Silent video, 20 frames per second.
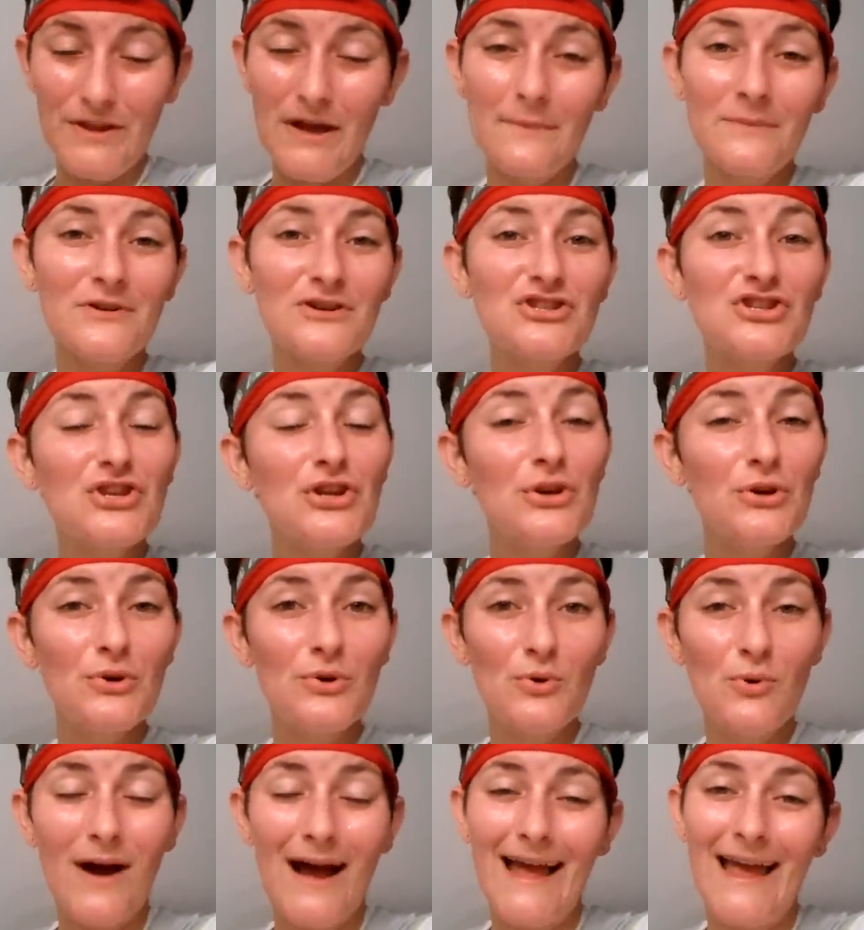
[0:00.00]
Number two,
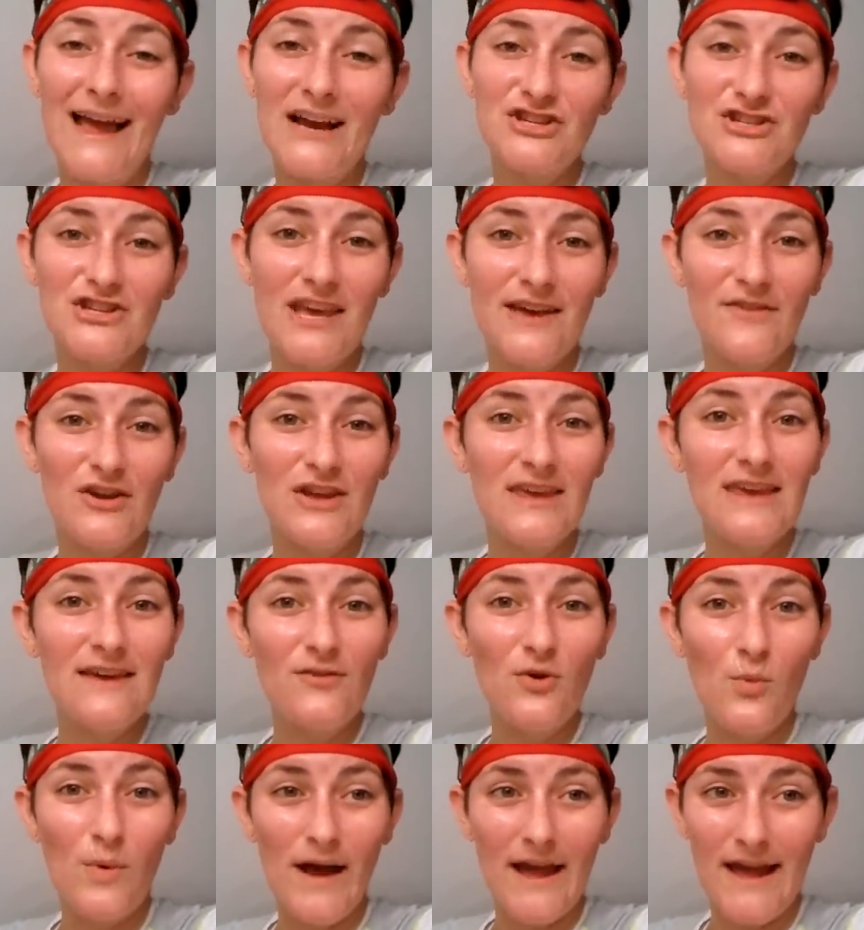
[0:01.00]
I actually have a
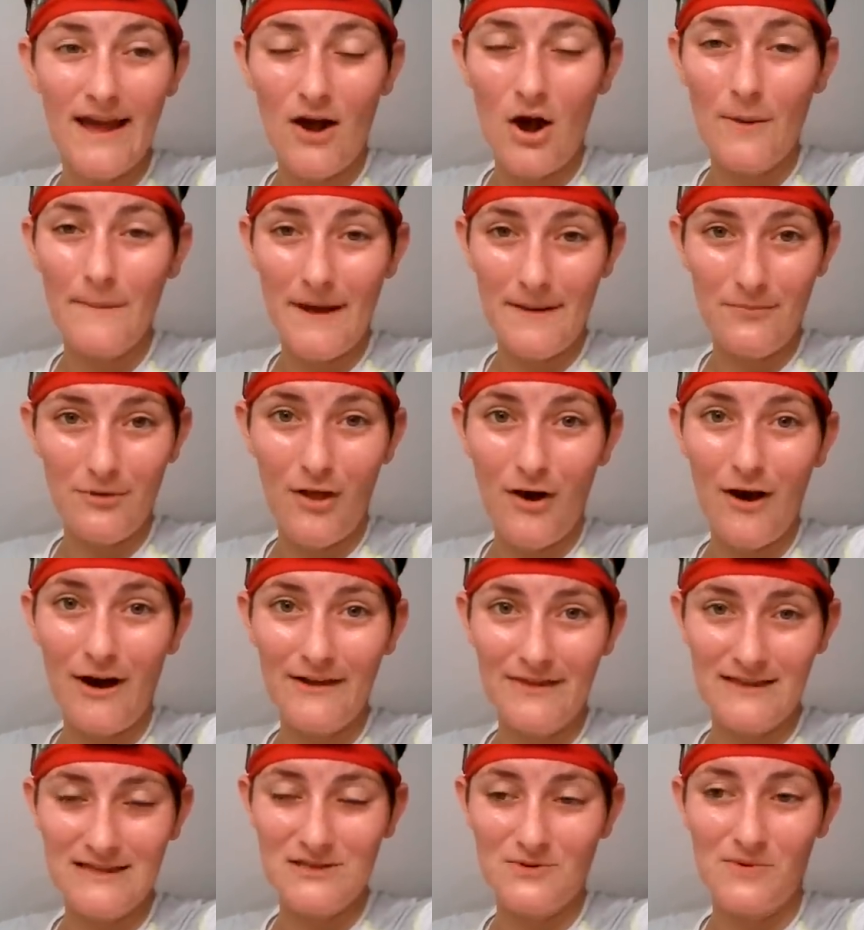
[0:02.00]
giveaway on my
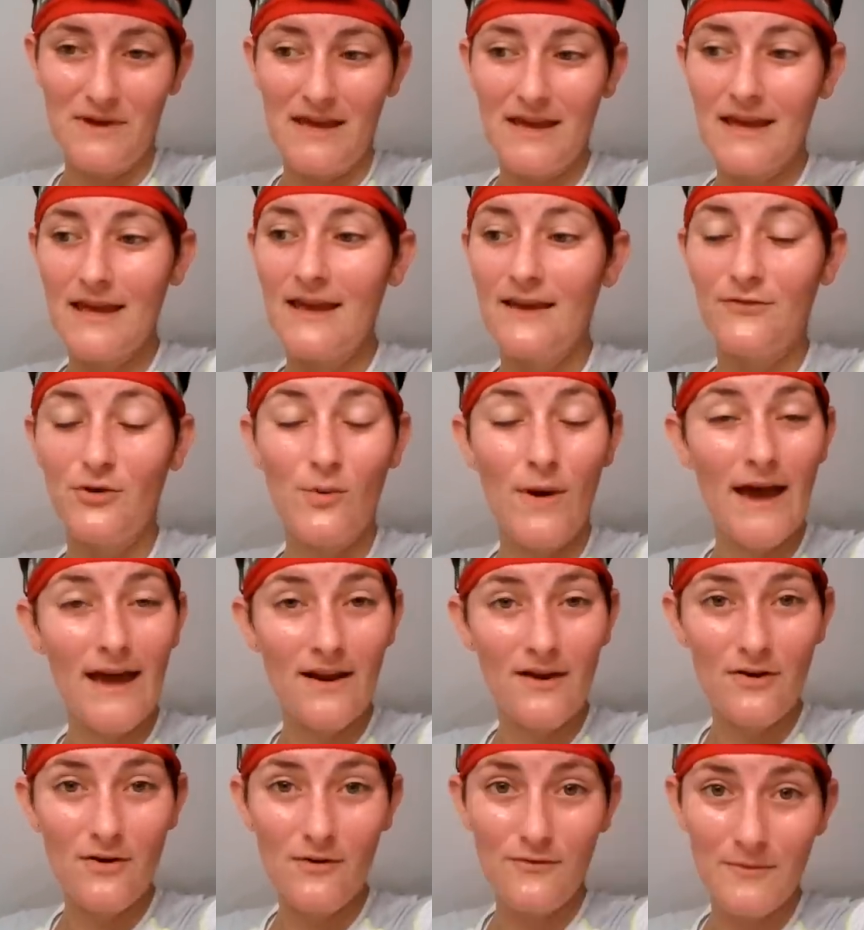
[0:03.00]
blog this week. If you
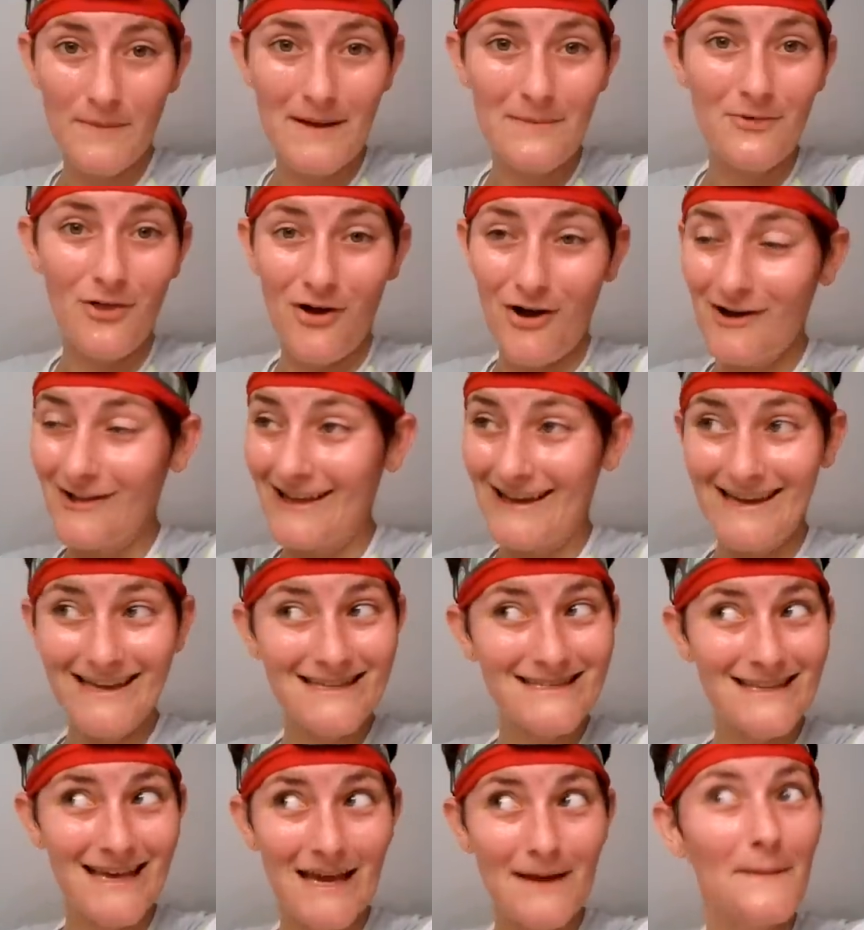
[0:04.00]
head on over to my blog, like
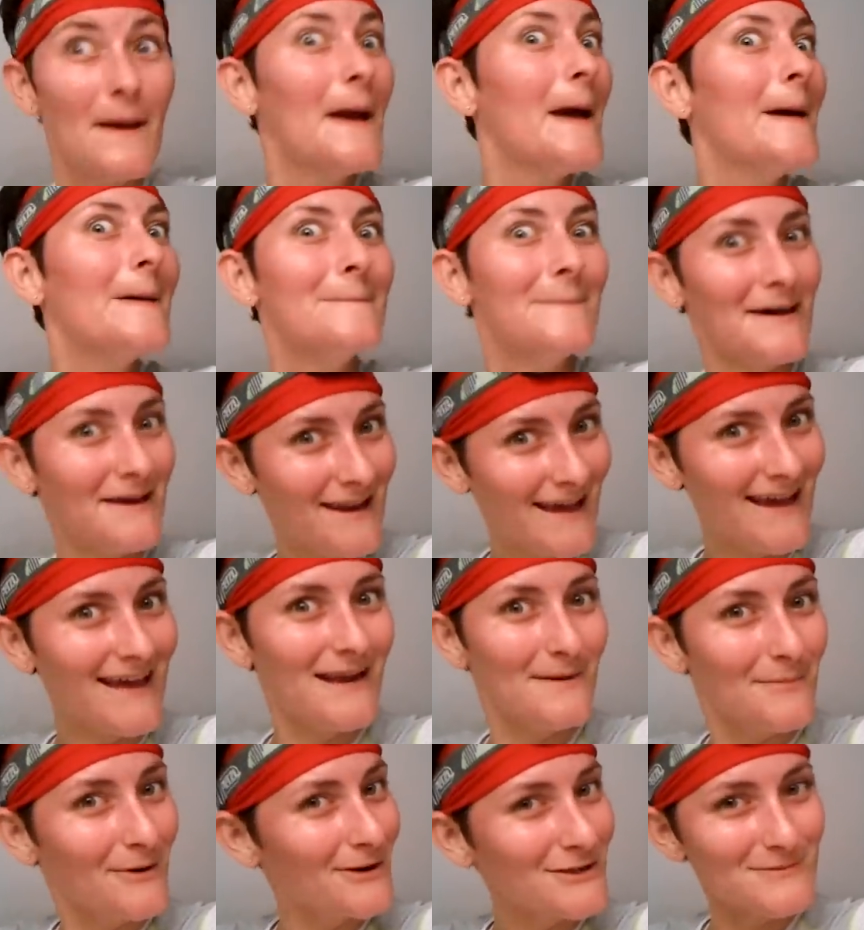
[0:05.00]
I said,
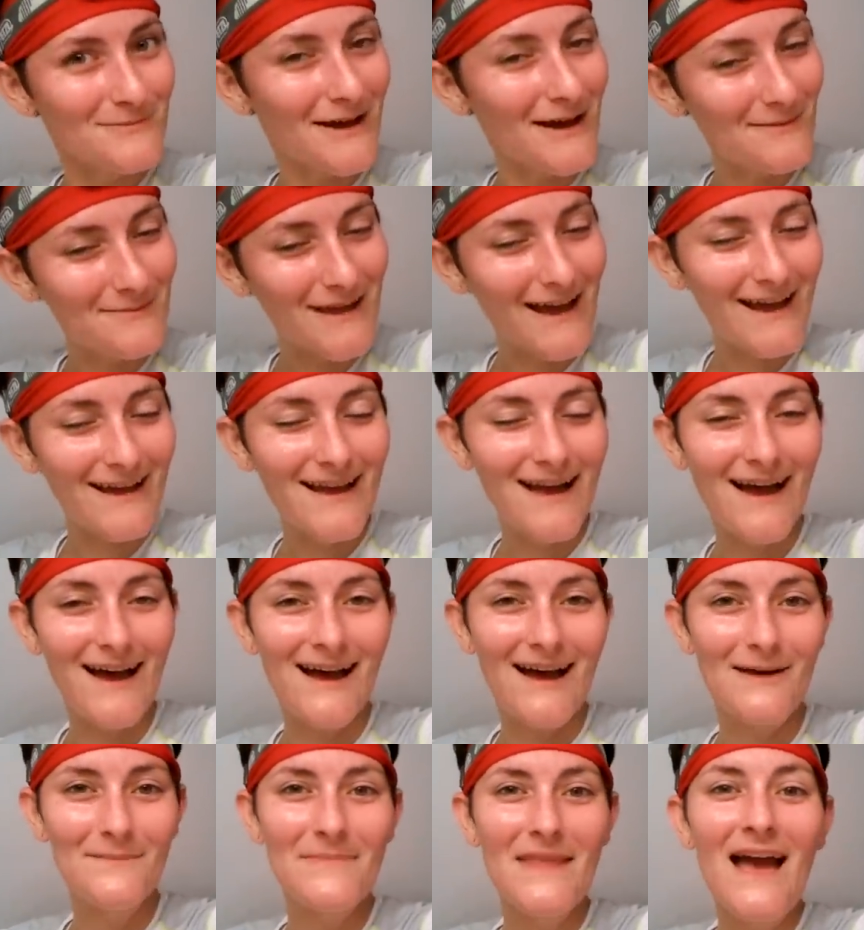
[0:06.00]

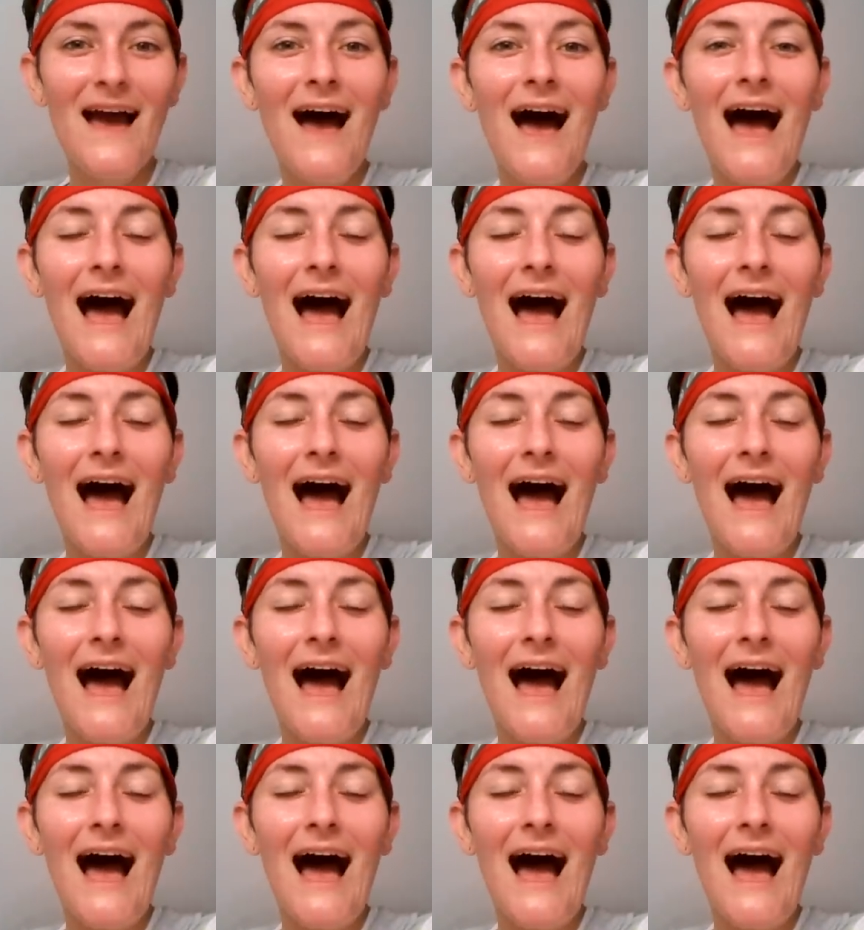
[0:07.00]
BananaBuzzBomb.com,